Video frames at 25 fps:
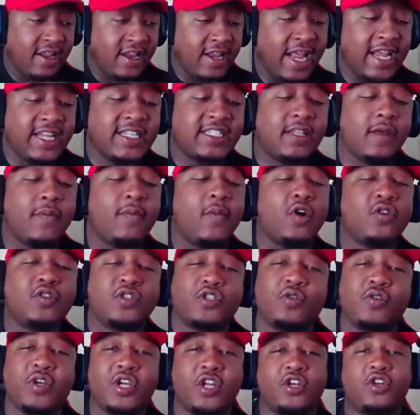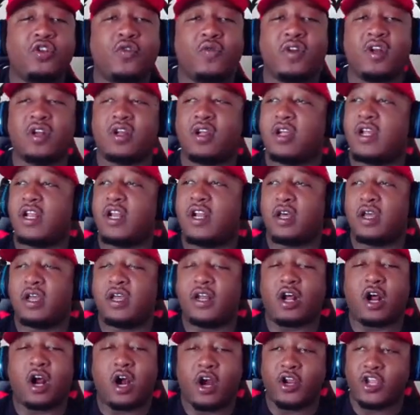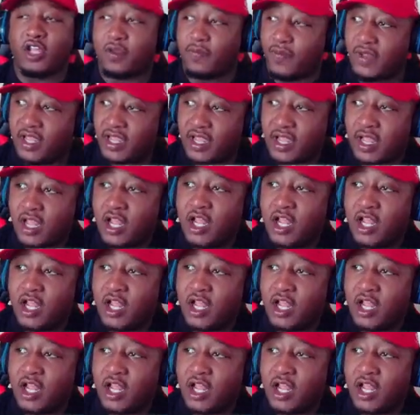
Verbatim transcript: That's the most you could do in, a, in, a, in an argument